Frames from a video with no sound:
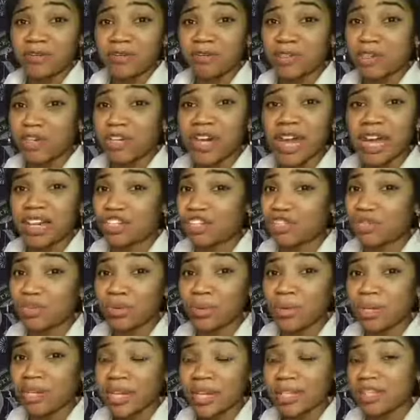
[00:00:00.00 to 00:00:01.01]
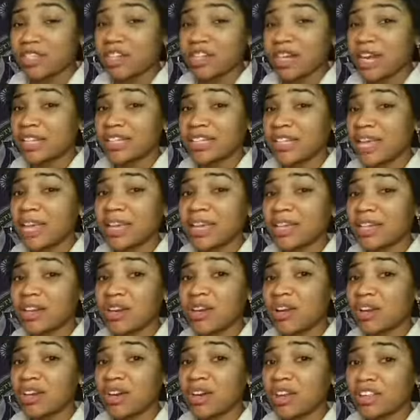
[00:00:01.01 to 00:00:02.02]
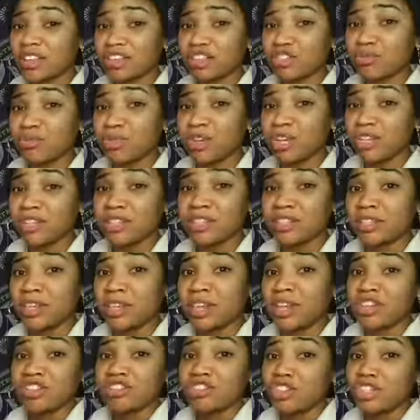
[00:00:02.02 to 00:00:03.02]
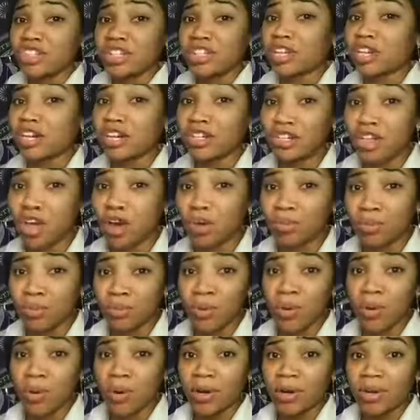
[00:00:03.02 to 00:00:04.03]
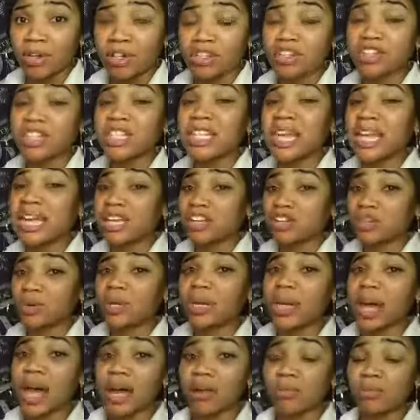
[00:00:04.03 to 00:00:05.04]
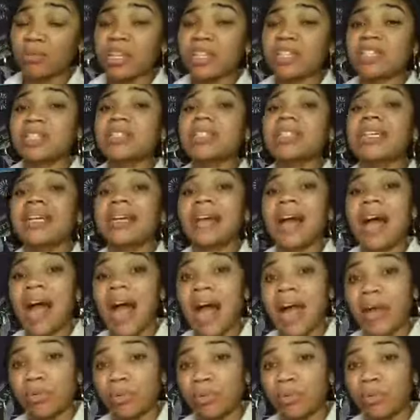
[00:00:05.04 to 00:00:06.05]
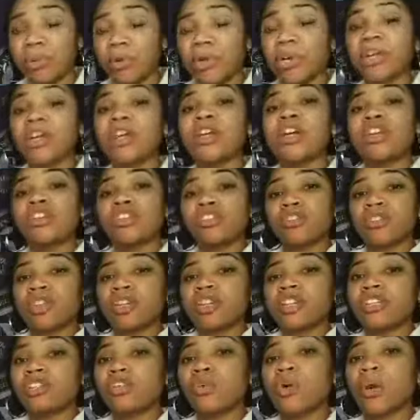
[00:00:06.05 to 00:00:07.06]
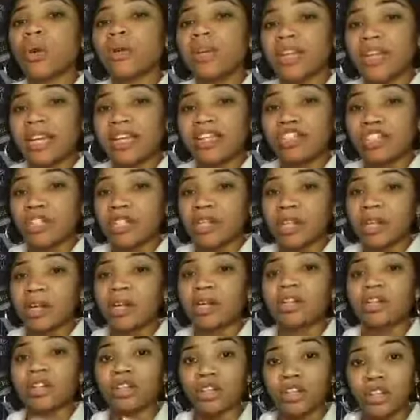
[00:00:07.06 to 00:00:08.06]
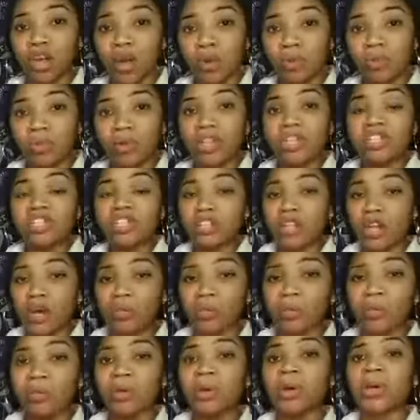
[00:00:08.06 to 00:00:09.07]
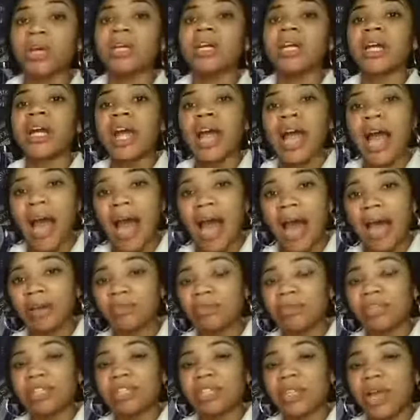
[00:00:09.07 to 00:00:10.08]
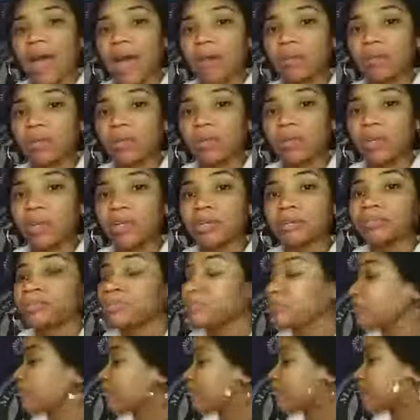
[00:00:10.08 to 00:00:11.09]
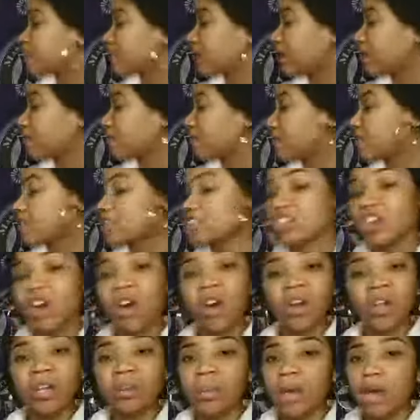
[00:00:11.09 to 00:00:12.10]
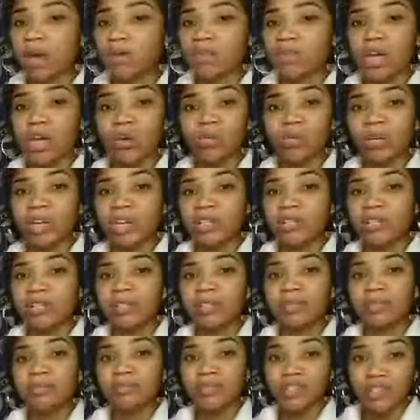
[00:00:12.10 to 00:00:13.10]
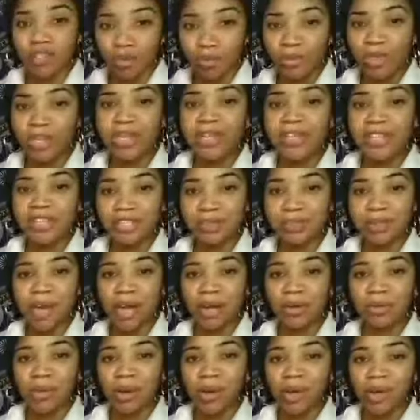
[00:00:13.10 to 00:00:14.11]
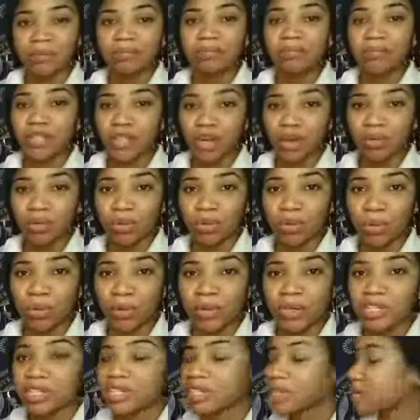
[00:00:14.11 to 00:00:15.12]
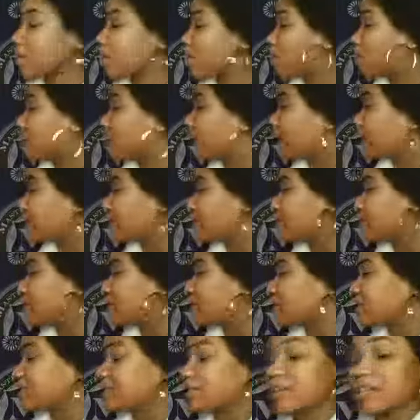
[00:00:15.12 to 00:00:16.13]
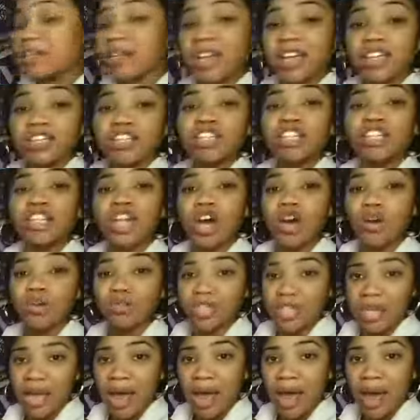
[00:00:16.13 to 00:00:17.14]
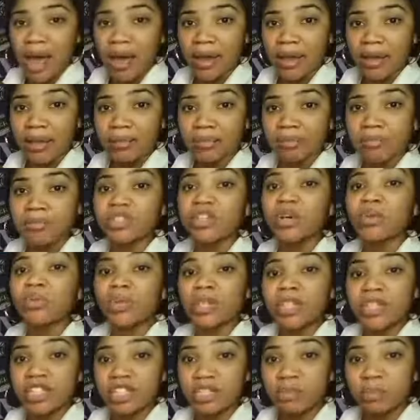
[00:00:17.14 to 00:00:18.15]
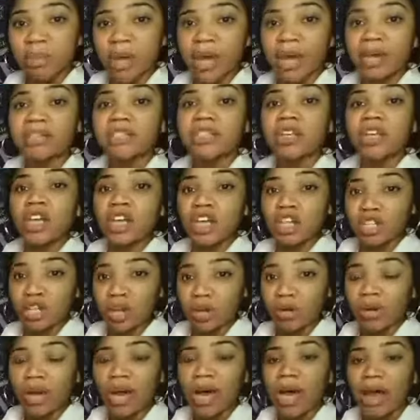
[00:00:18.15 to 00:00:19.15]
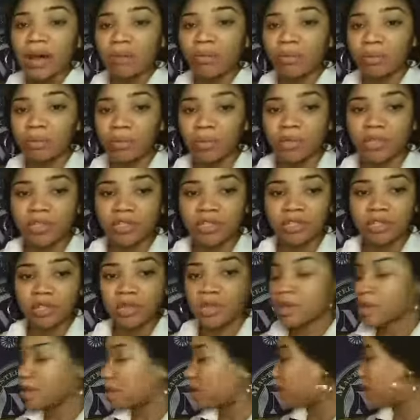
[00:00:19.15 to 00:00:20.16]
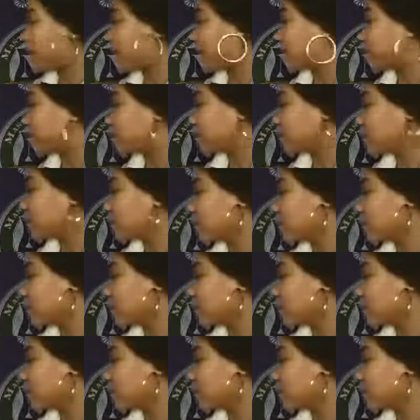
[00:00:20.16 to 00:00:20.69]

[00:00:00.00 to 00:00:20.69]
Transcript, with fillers: You're not doing it. You're not taking on all this risk just to get a low reward. You're taking on high risk to get a high reward. So there's correlation there. Low risk, low reward, high risk, high reward. Savings is all about low risk. So we can expect what? Low rewards. Whereas investing, it's low to high. So we expect low to high rewards. All right.